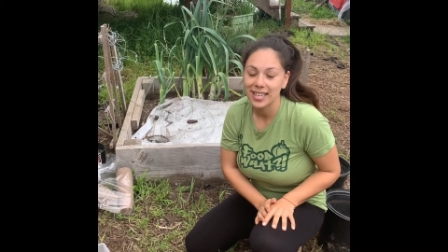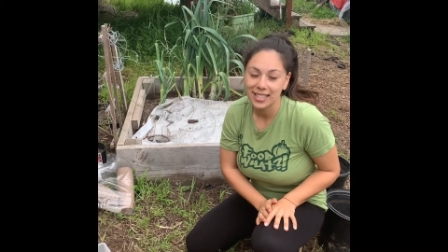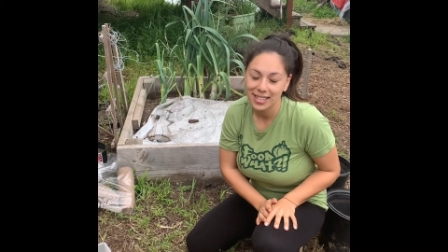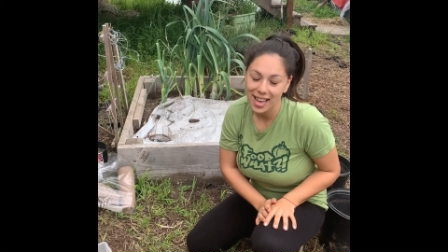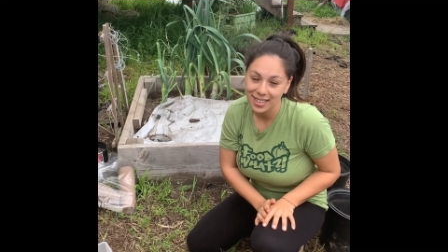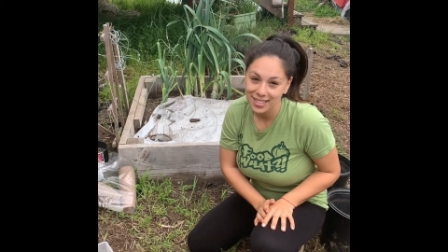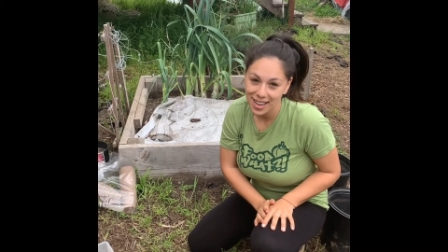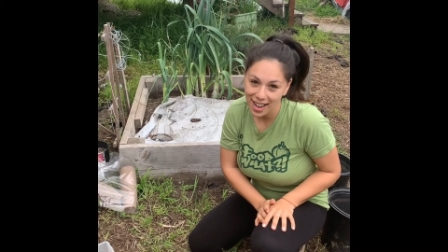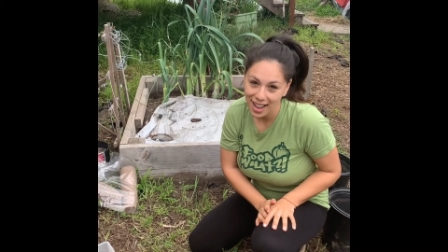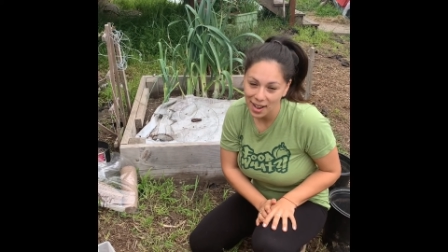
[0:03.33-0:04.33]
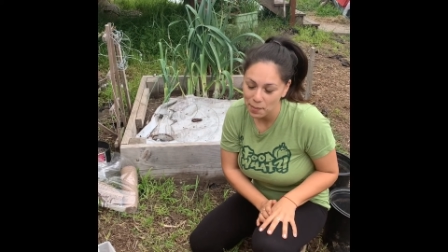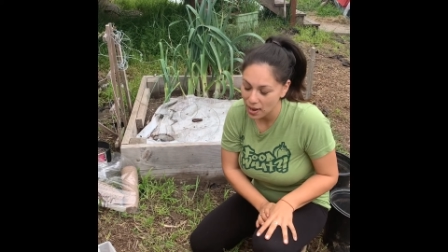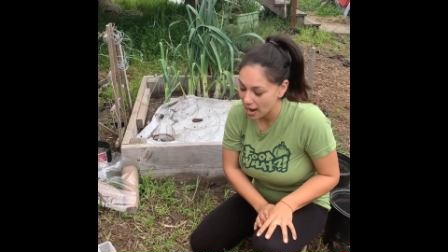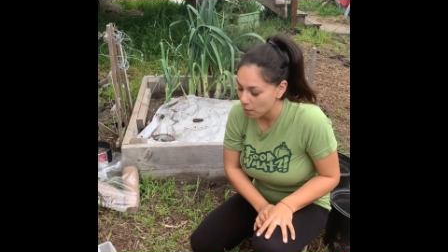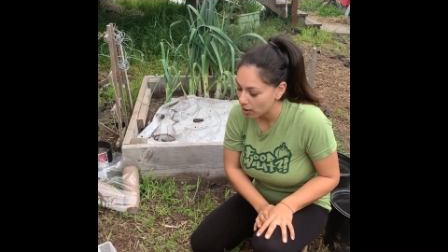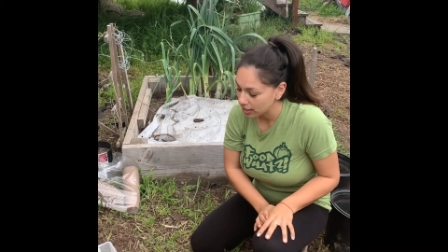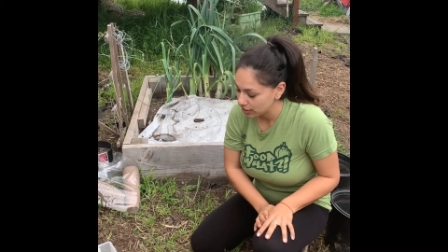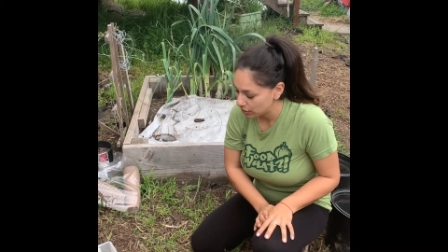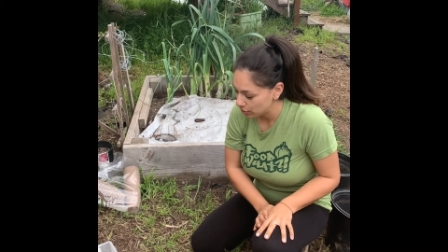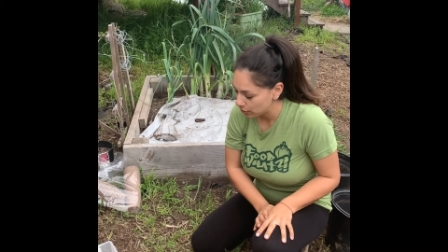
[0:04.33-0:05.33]
It's that time. I
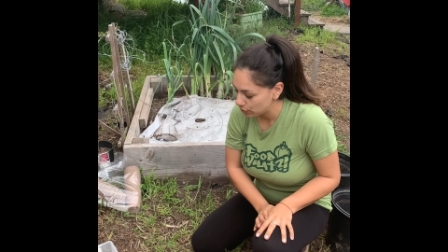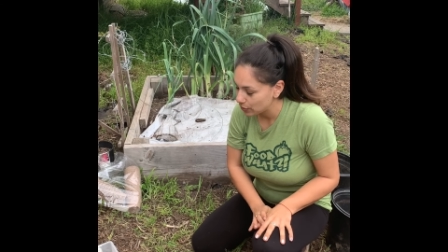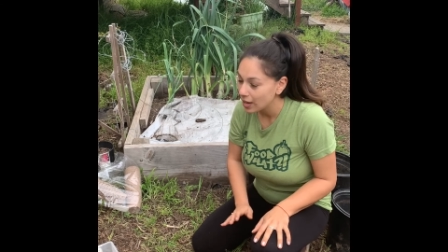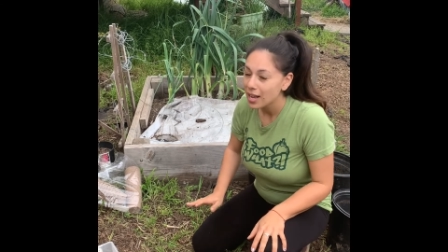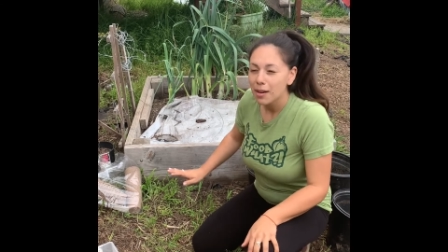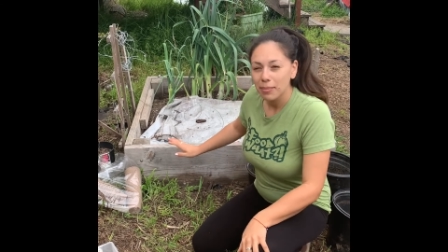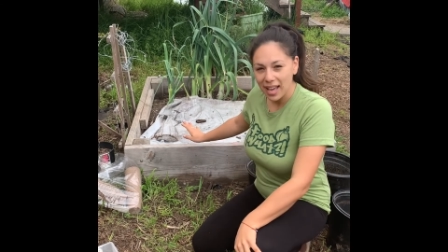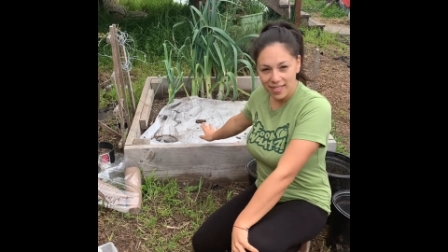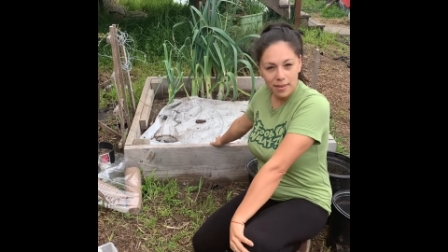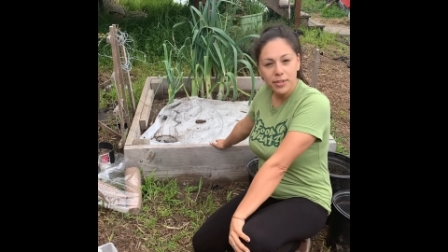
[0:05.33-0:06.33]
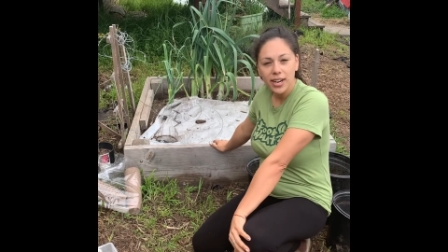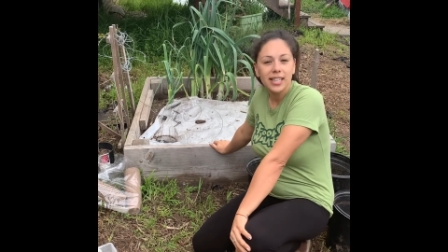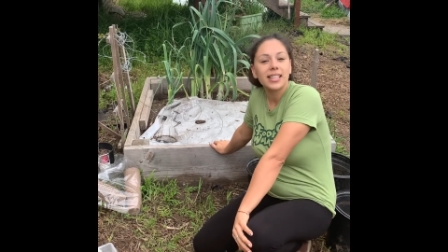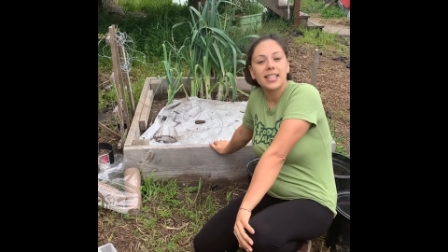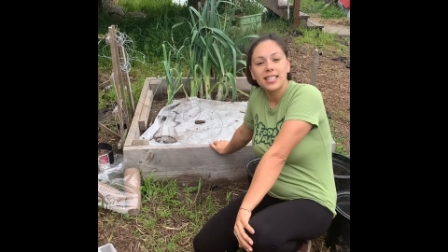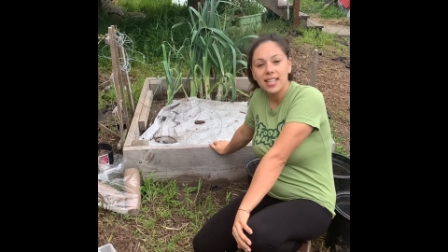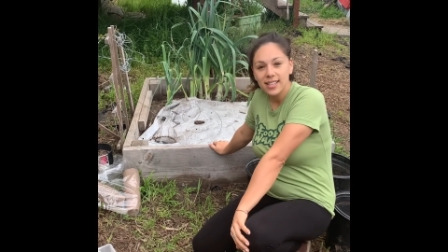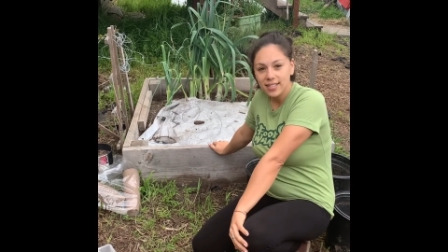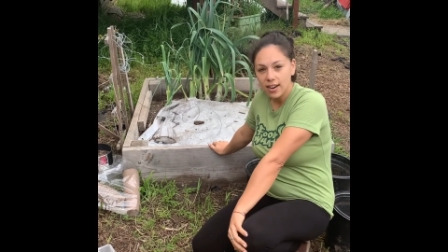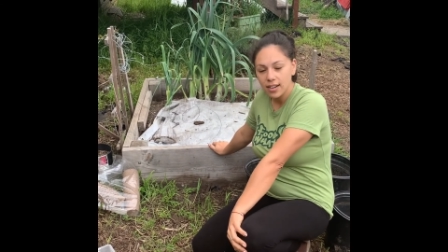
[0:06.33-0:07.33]
wanted to plant them directly into
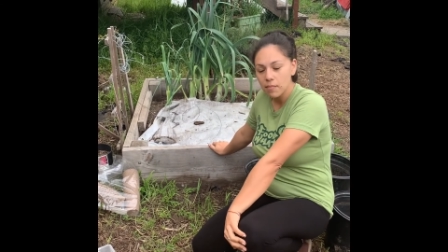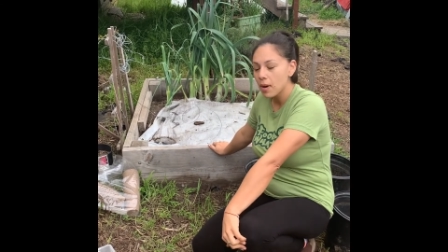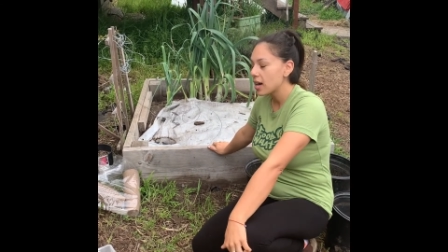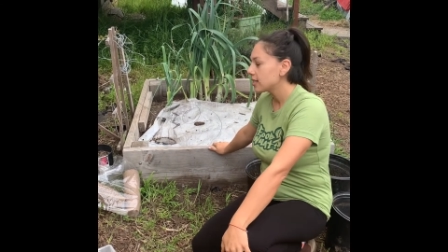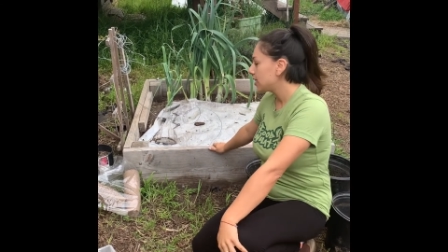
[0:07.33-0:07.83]
this garden box